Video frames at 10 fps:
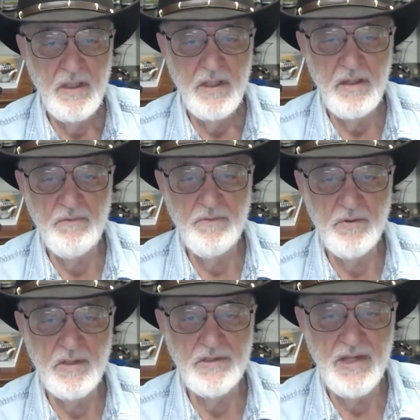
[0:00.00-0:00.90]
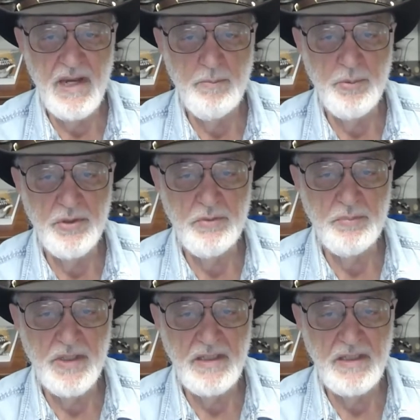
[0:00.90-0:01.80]
If, for example, the
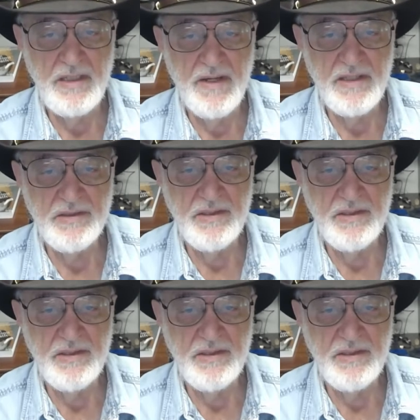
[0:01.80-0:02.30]
plaintiff has